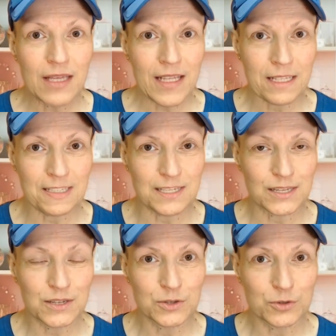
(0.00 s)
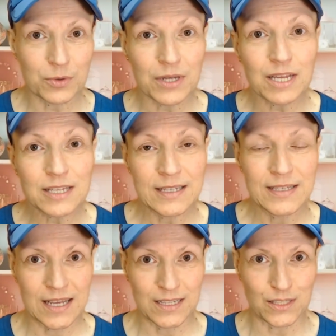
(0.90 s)
Easy. Tweak it,
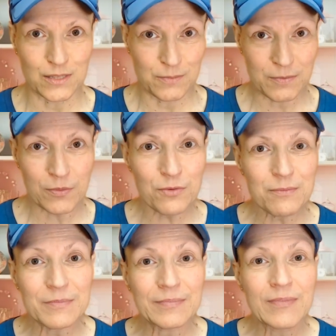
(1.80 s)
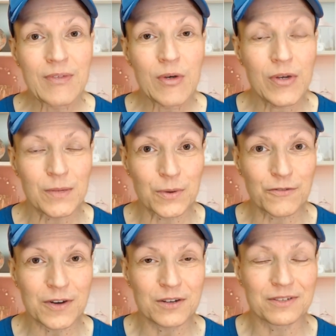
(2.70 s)
send it. Boom. Your email
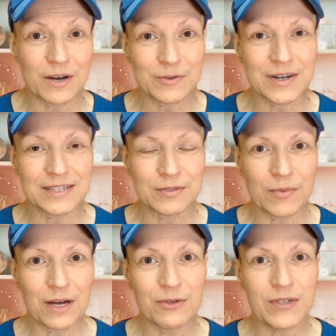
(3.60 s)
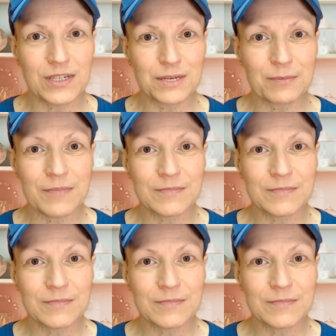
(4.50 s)
funnel now runs while you sleep.